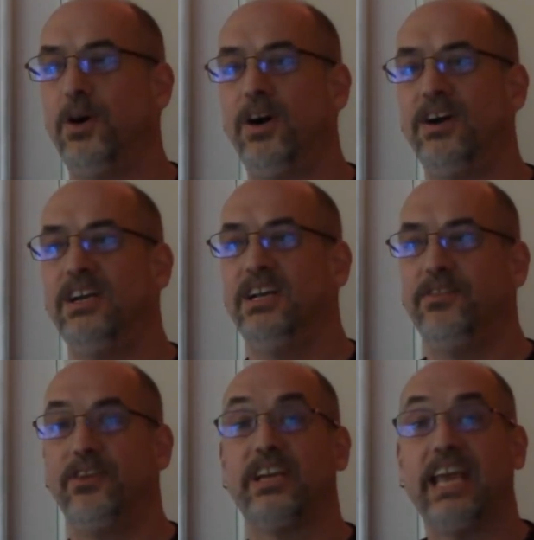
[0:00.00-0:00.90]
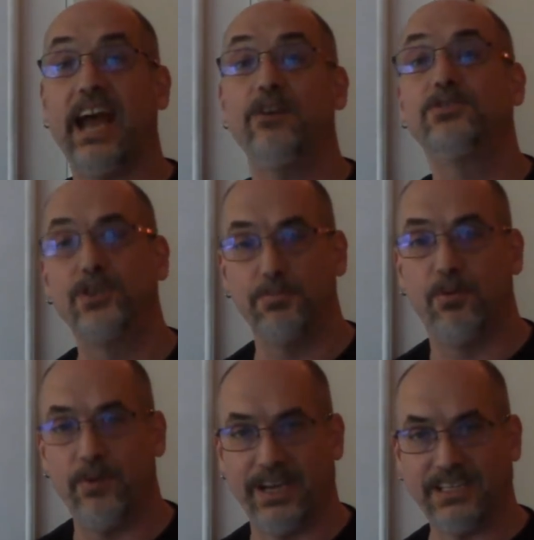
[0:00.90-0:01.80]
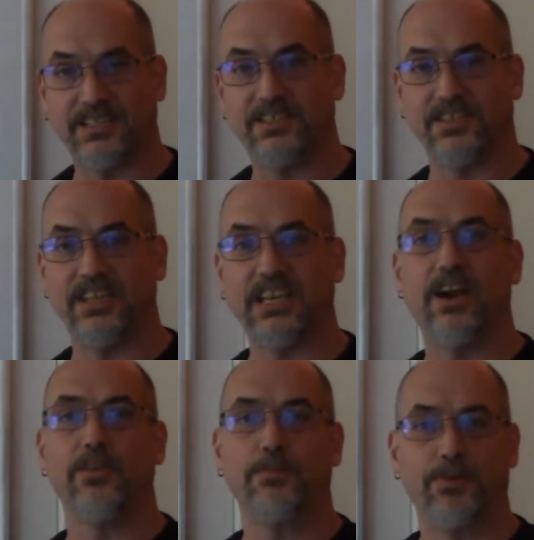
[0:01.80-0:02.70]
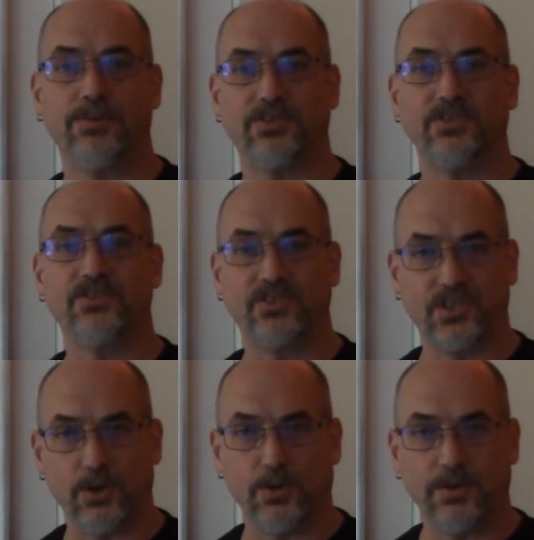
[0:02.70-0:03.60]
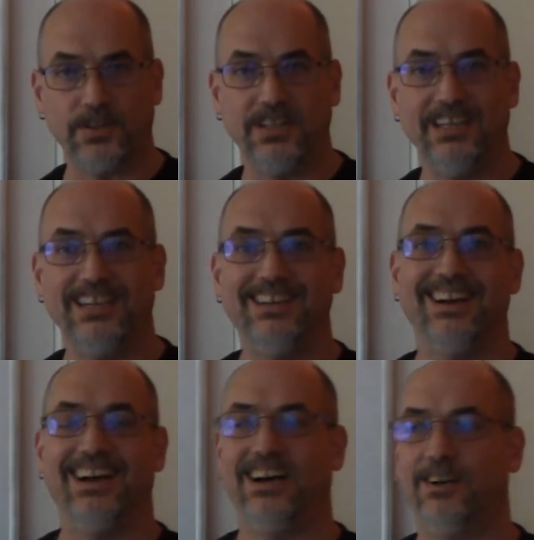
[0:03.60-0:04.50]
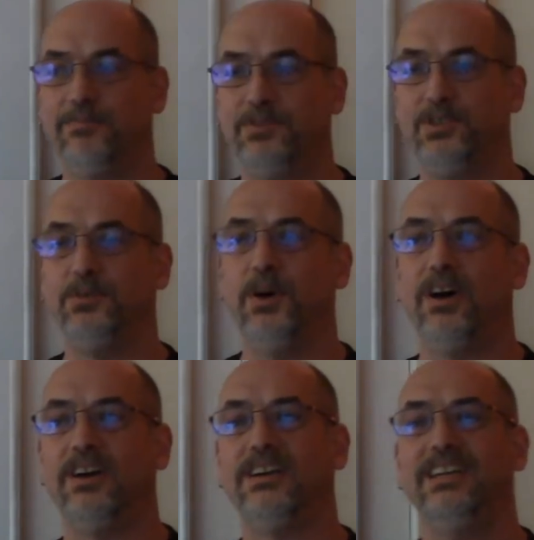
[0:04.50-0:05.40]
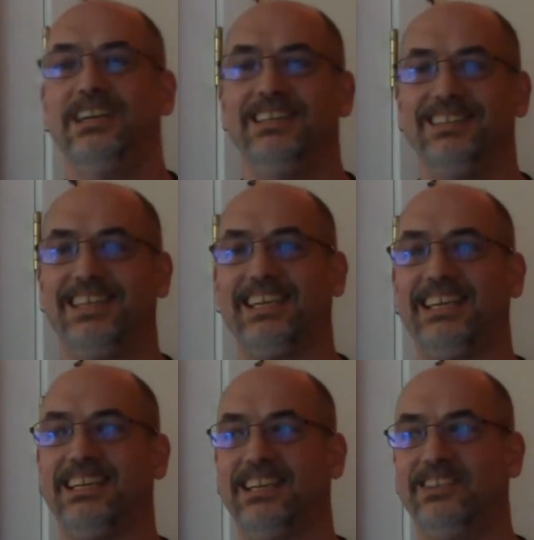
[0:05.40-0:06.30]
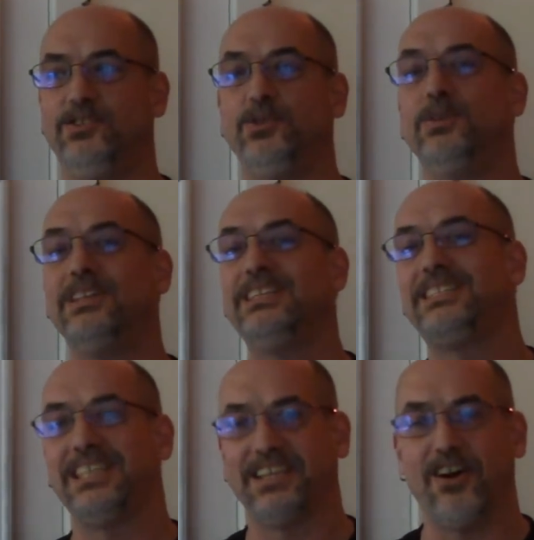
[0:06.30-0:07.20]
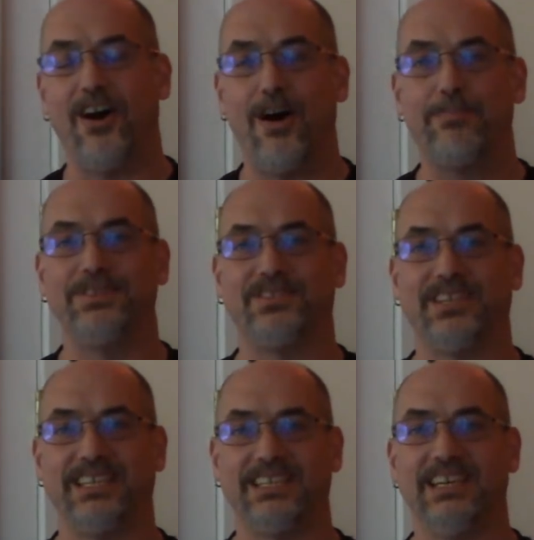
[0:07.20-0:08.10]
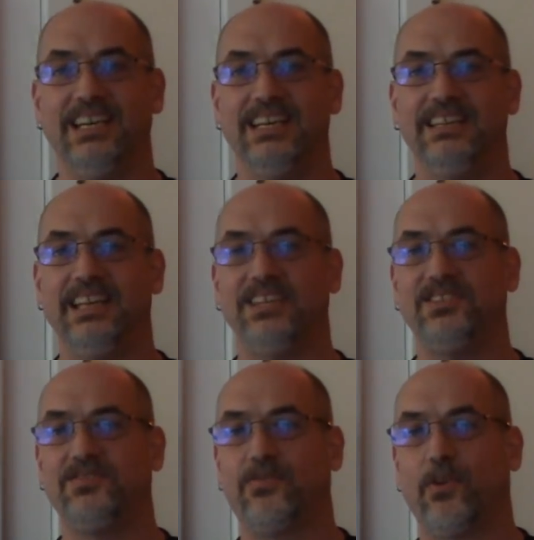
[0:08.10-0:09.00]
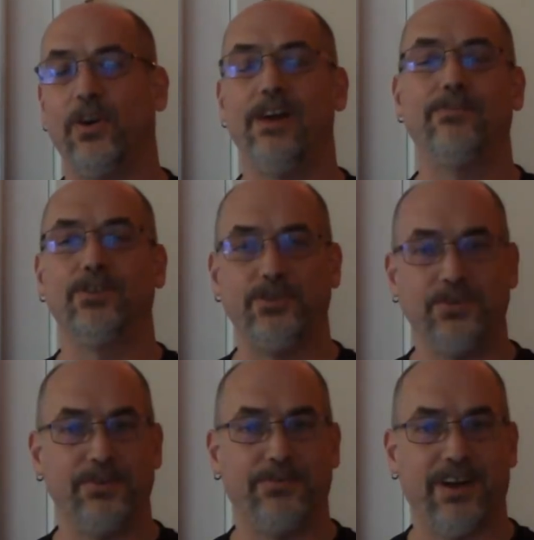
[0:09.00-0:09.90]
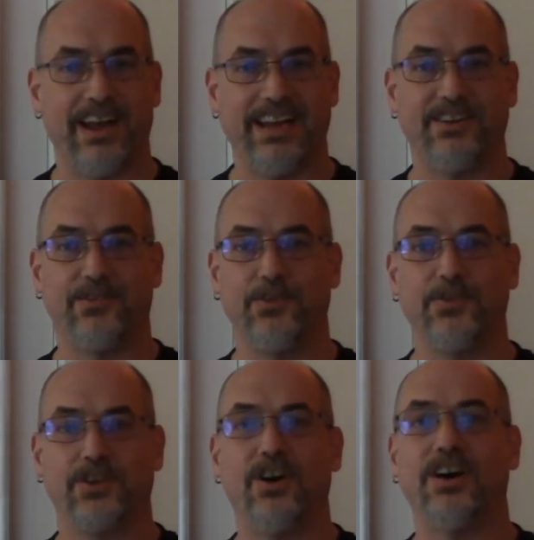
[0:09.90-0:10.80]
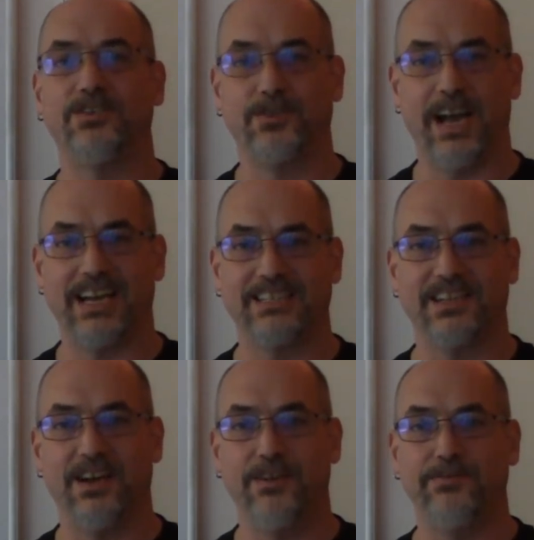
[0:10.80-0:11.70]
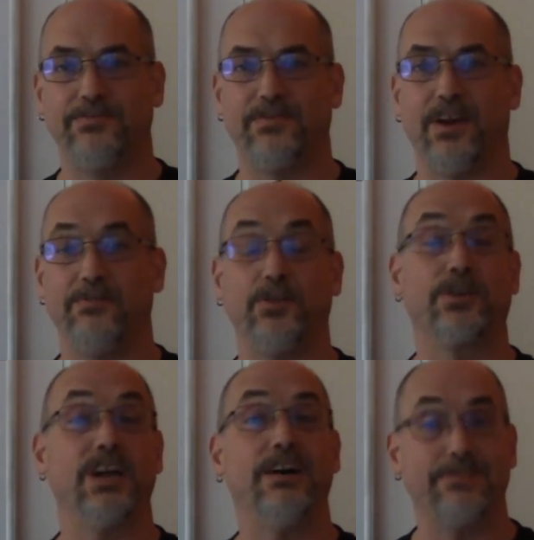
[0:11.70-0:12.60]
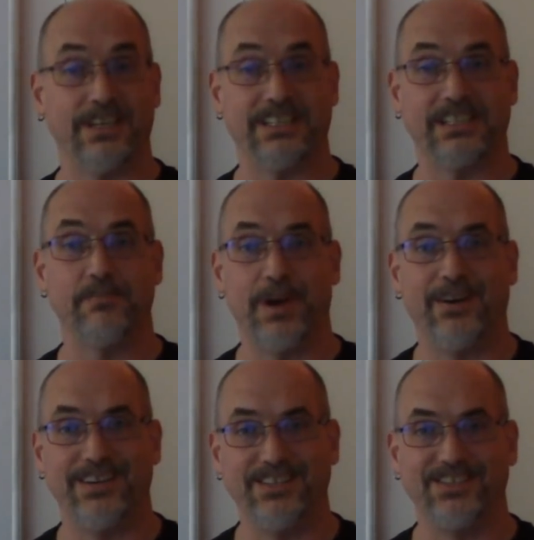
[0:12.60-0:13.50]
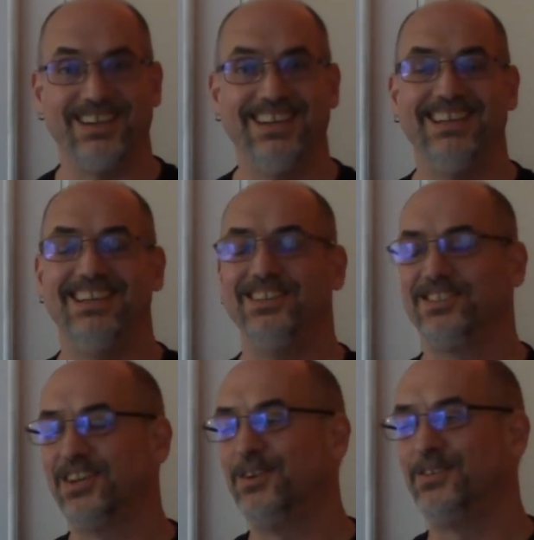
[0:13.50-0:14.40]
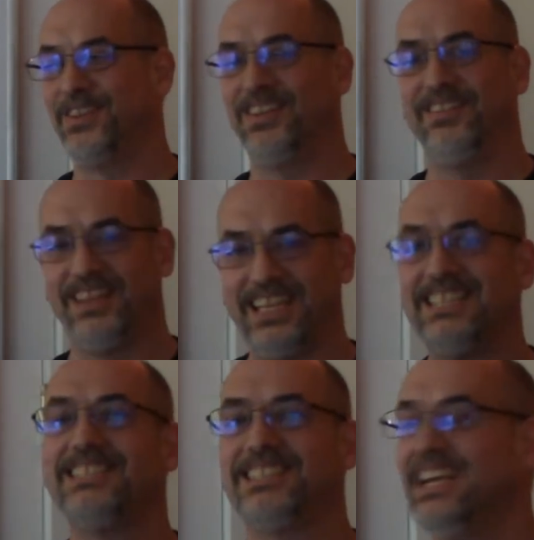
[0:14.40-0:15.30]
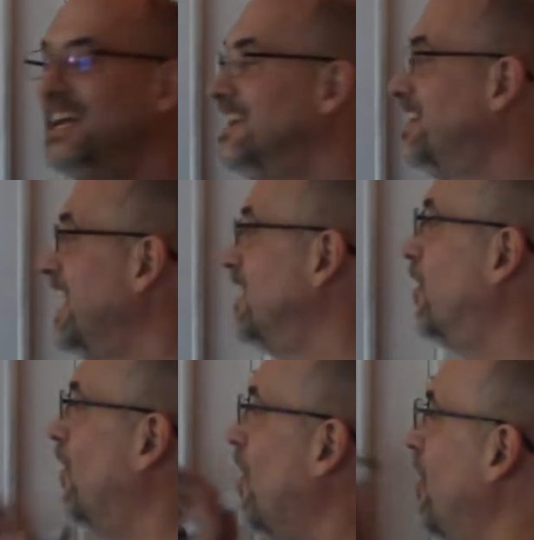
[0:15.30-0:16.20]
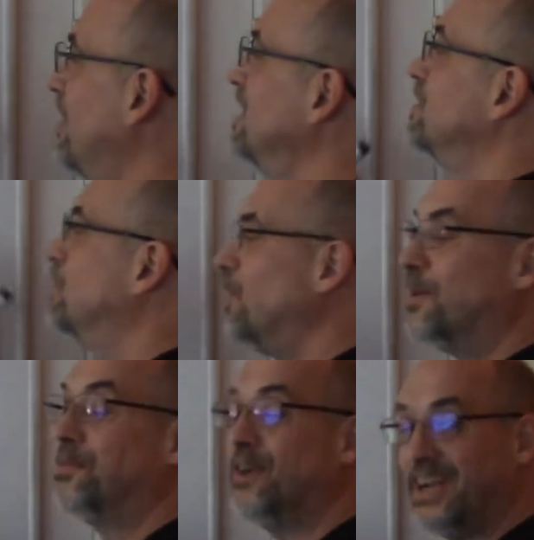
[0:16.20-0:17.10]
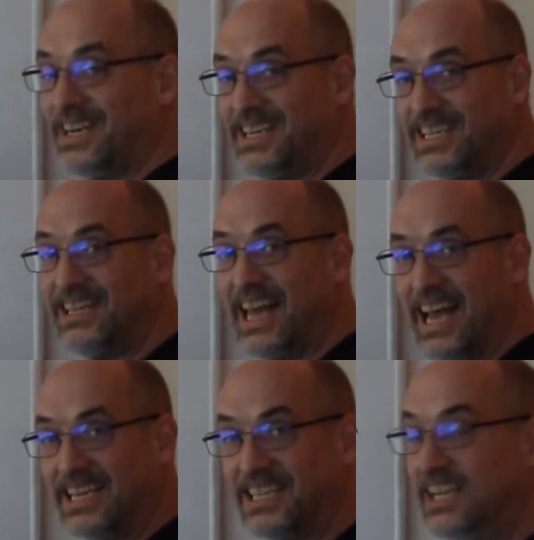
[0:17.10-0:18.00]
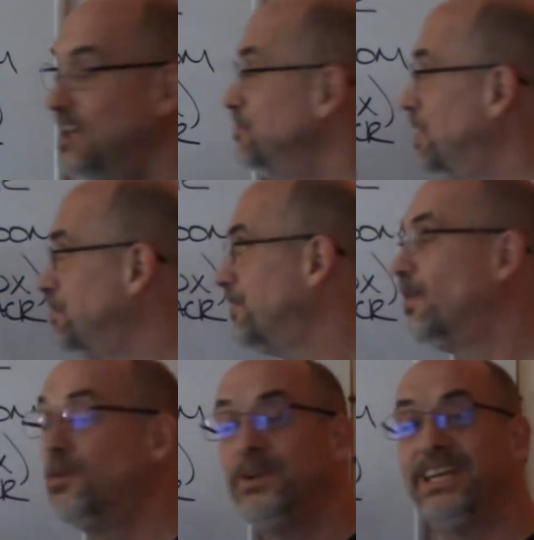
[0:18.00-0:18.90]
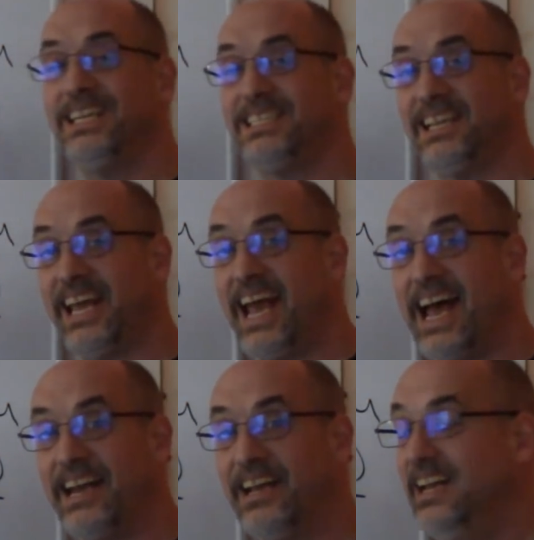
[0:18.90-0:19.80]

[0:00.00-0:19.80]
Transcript: are the counterpoint to the other person's soul. You are the dualistic opposite that is forever unified through the contract of your covenant and marriage. So these then are all incorporated in that. But before we get to that,